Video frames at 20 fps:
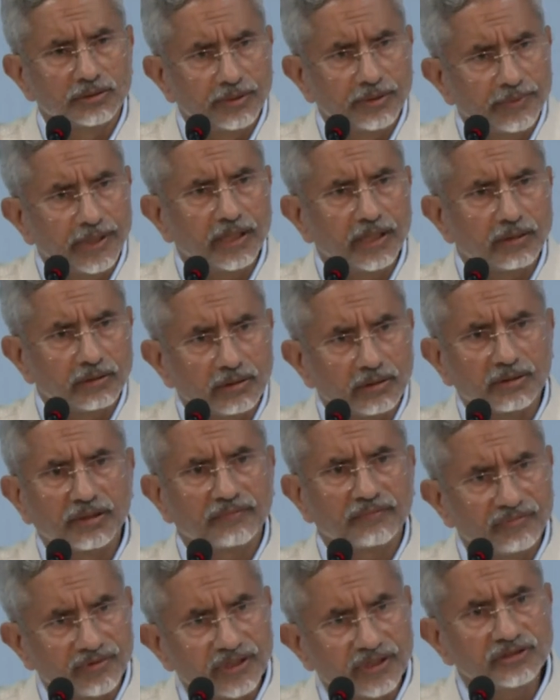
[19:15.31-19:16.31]
There were
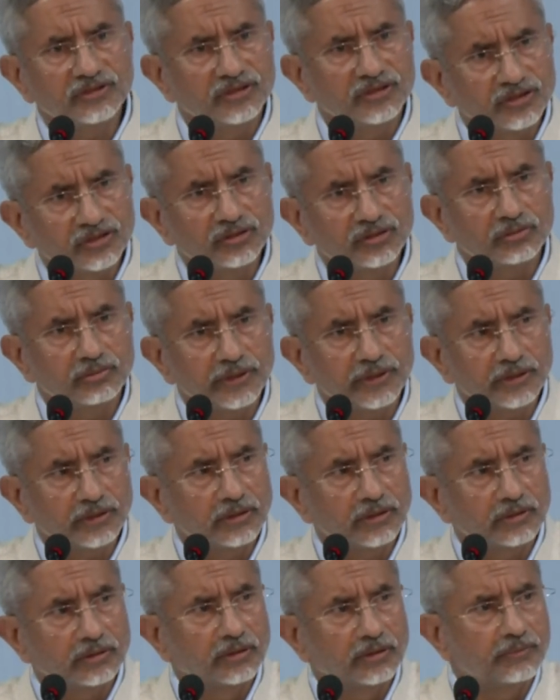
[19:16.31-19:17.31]
references to
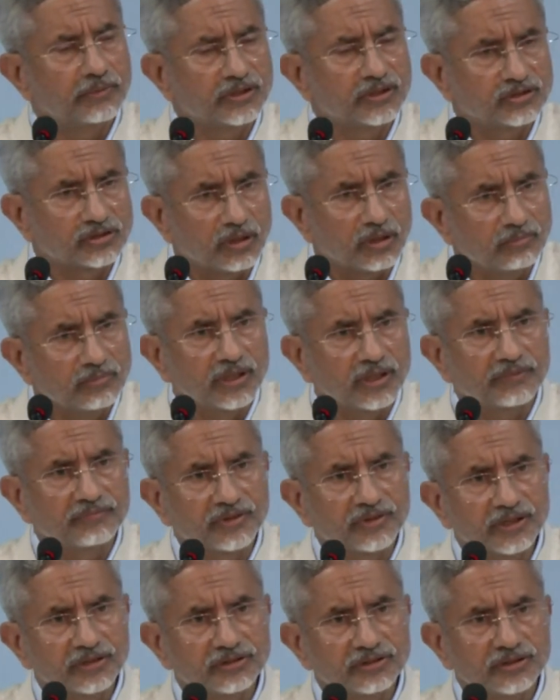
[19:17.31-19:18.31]
it. There were some
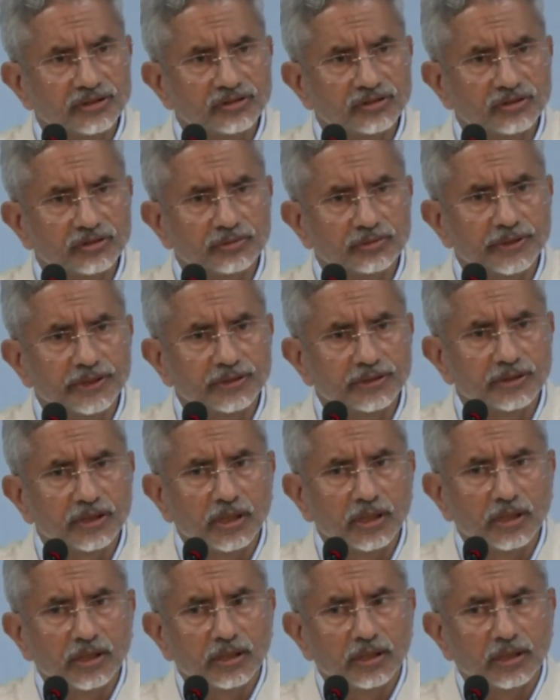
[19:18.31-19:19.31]
references to it